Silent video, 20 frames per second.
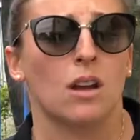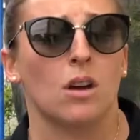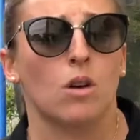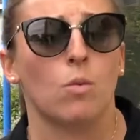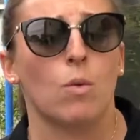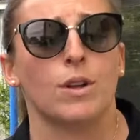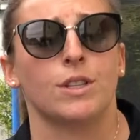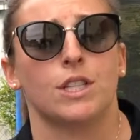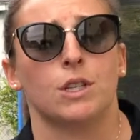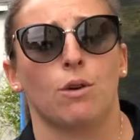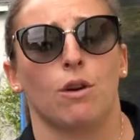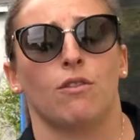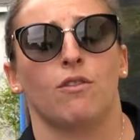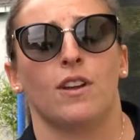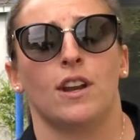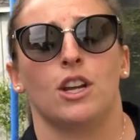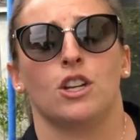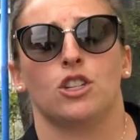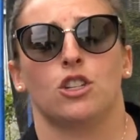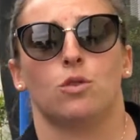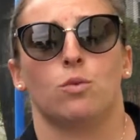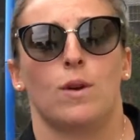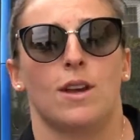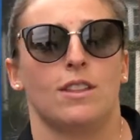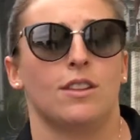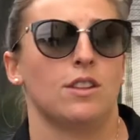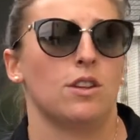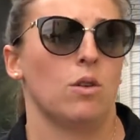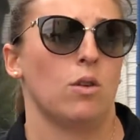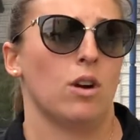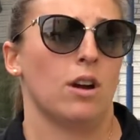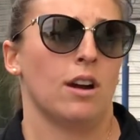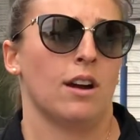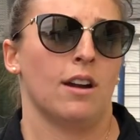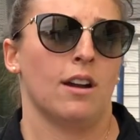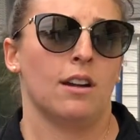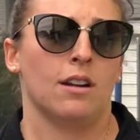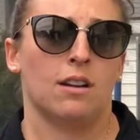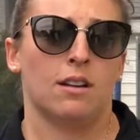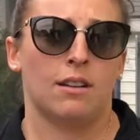Once you are finished with
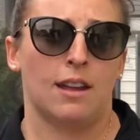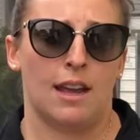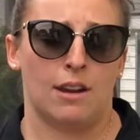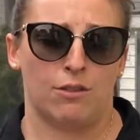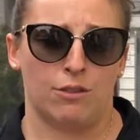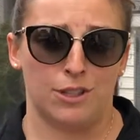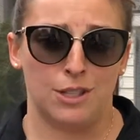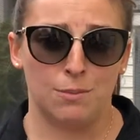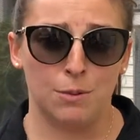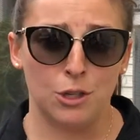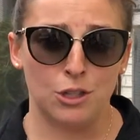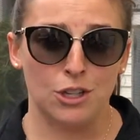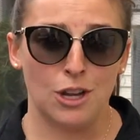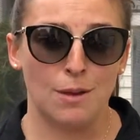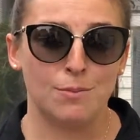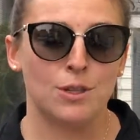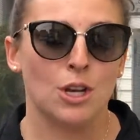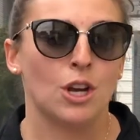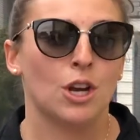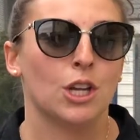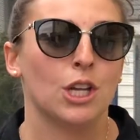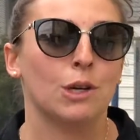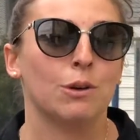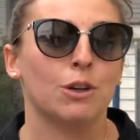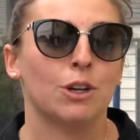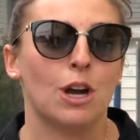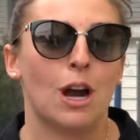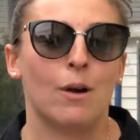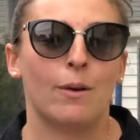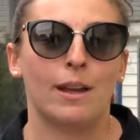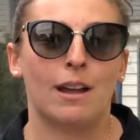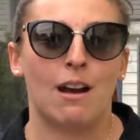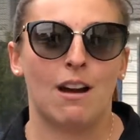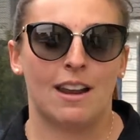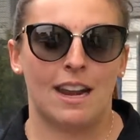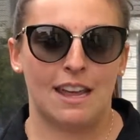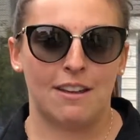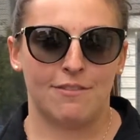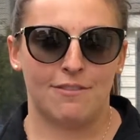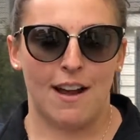your hand release push-ups, you are going on
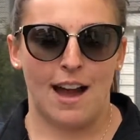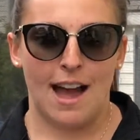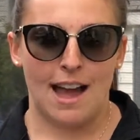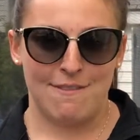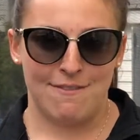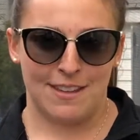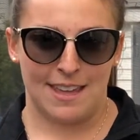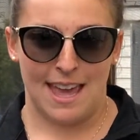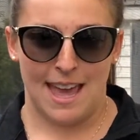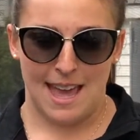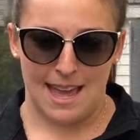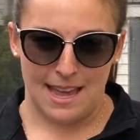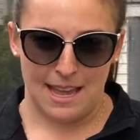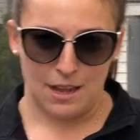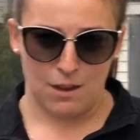a 5K